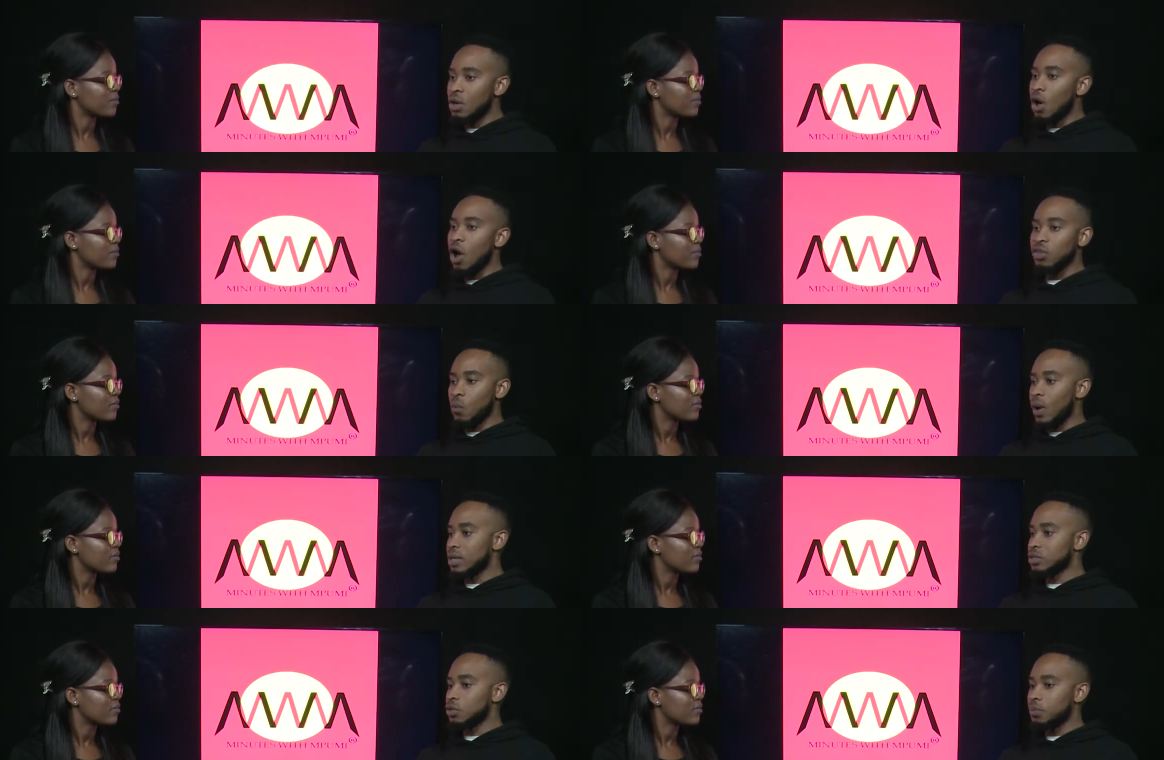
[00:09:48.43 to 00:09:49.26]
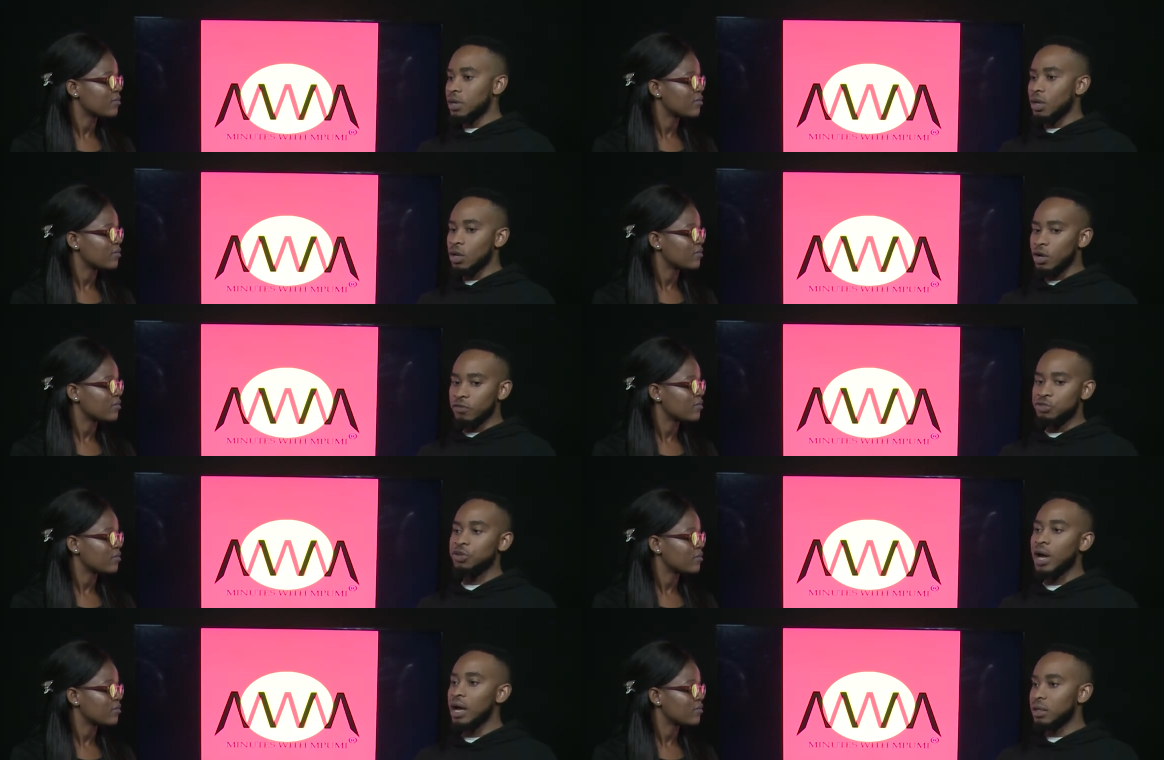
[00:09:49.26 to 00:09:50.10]
Speaker 1: Otherwise, it'll be a lot of
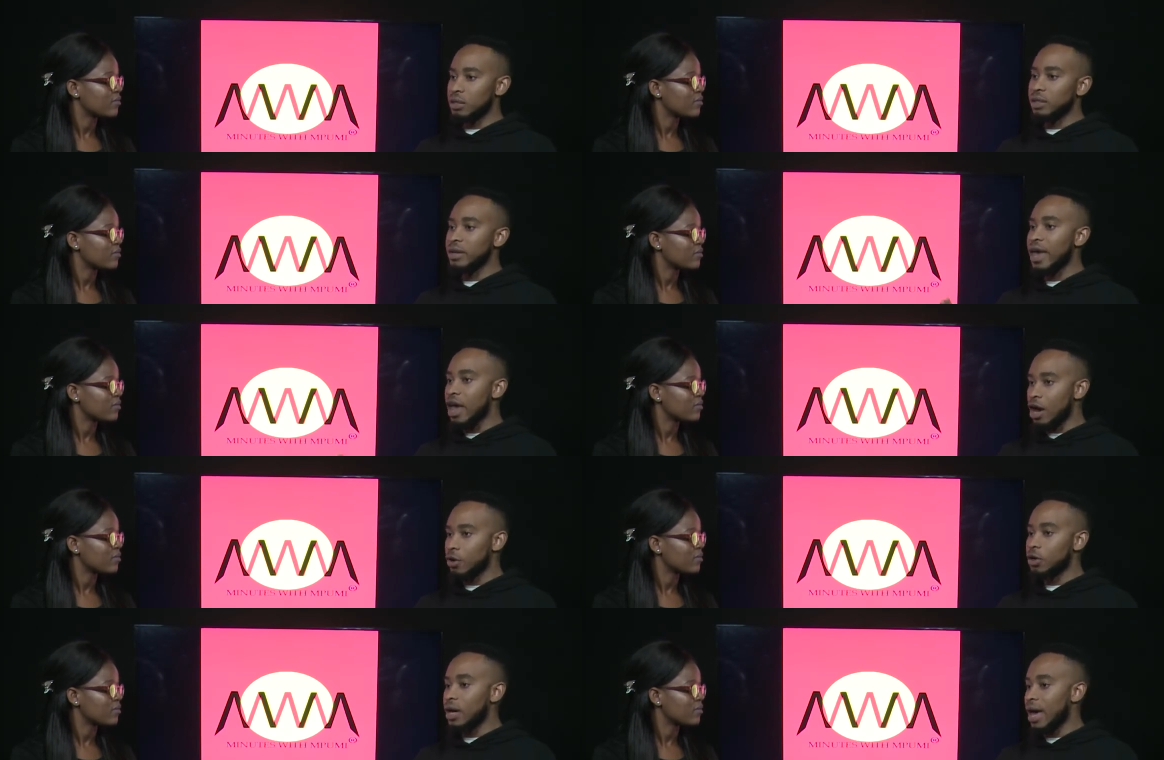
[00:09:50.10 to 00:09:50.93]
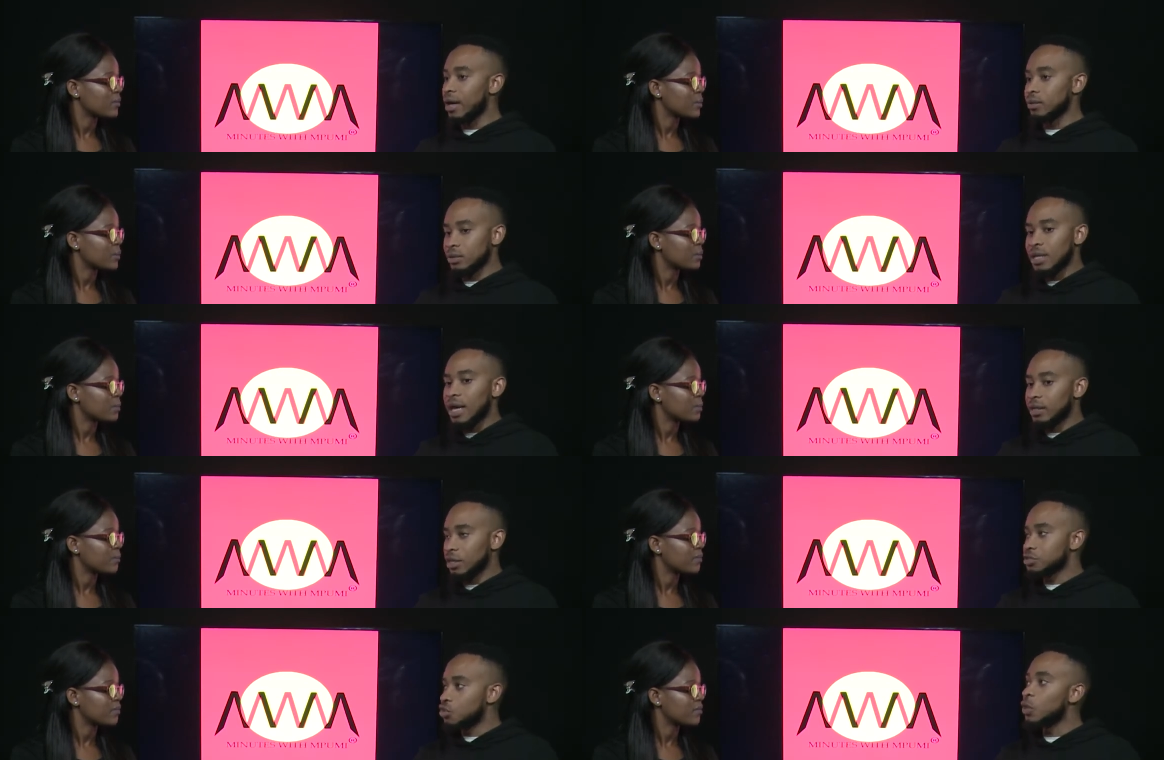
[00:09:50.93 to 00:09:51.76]
trial and error, and like
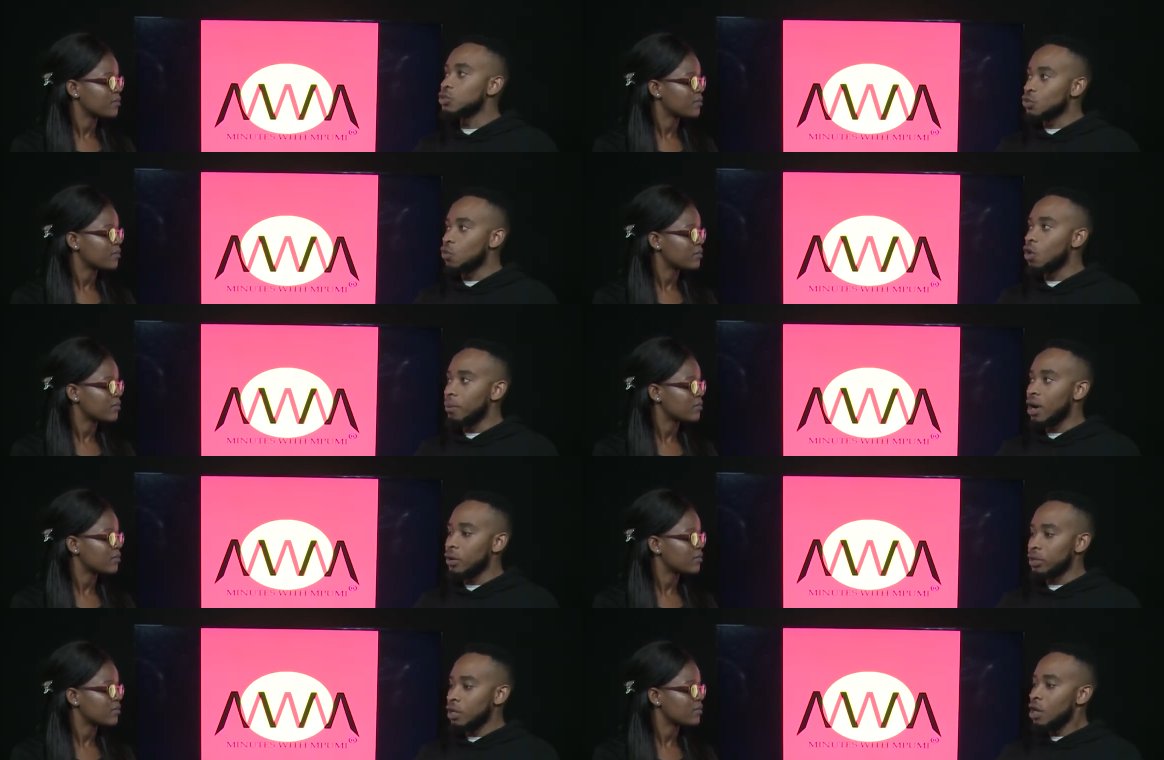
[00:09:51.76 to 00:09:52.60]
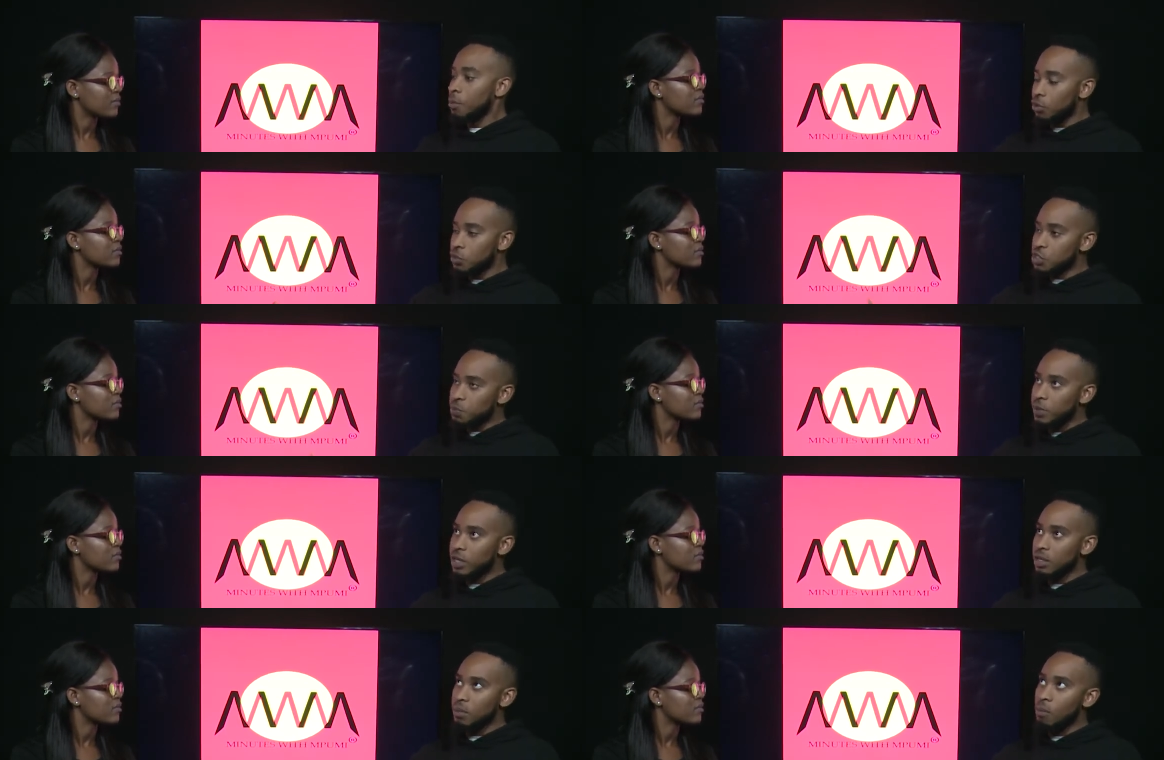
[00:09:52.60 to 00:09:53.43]
there's no way to go about it. But you
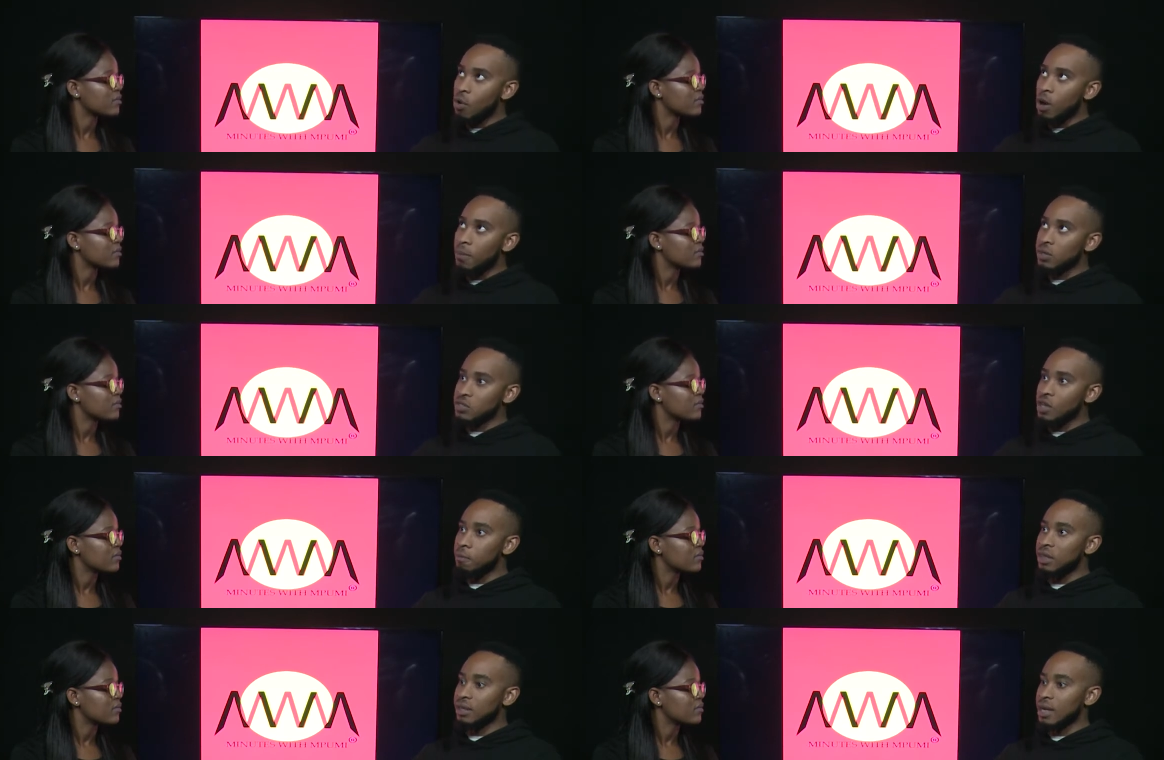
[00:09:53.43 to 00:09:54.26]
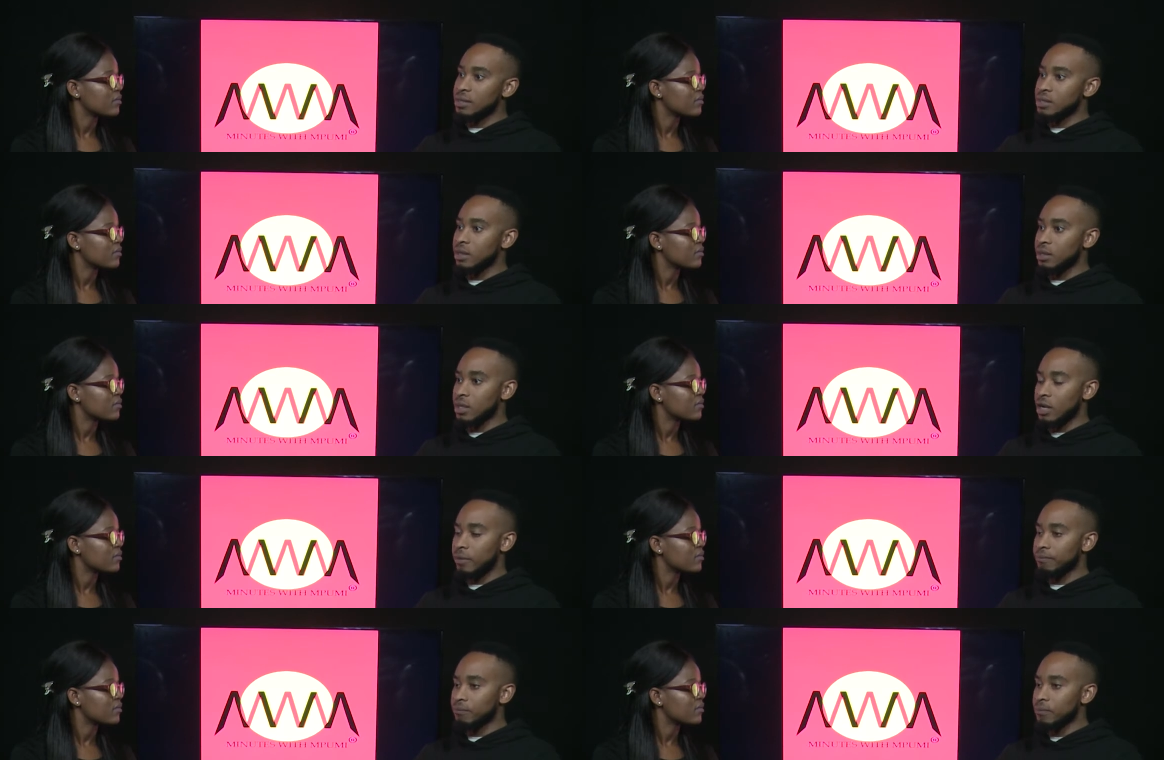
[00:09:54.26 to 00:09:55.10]
speaking more about something that's in the